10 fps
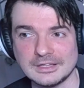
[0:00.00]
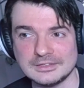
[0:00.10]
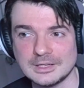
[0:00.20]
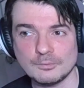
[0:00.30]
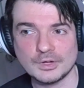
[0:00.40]

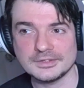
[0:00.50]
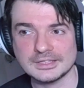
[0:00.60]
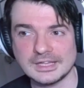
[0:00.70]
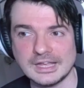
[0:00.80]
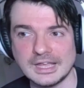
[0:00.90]
didn't want
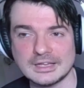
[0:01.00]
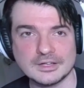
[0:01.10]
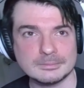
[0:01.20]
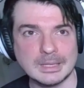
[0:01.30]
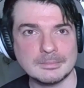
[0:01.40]

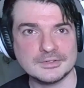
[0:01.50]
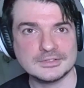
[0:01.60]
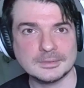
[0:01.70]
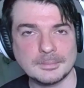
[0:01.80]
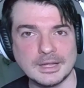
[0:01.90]
another member
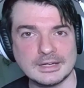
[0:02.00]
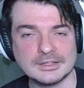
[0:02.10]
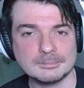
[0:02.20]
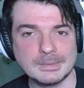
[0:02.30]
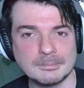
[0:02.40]
in
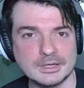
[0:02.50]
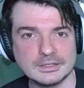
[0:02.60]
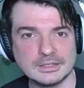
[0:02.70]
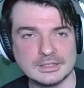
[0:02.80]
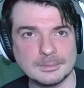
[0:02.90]

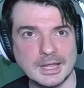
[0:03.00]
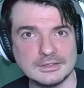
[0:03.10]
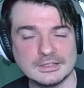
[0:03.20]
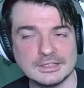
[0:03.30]
the band.